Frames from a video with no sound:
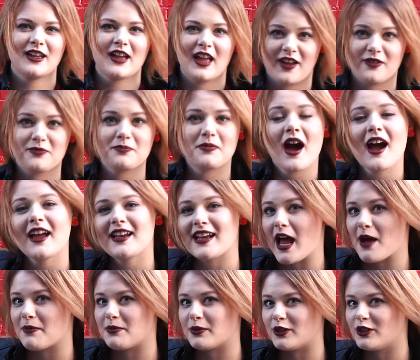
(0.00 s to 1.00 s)
if
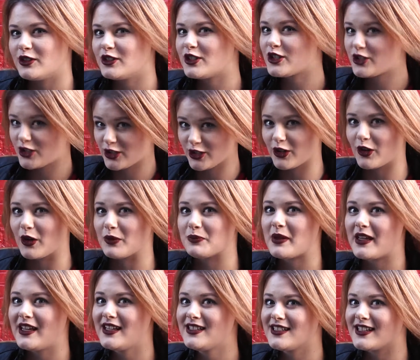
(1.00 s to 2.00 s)
pineapple should go on
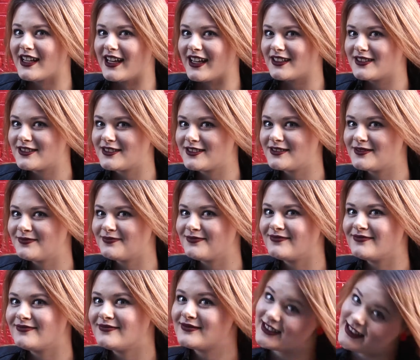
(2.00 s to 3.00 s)
pizza.
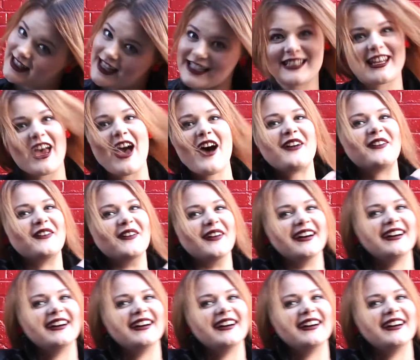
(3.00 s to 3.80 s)
Let's go!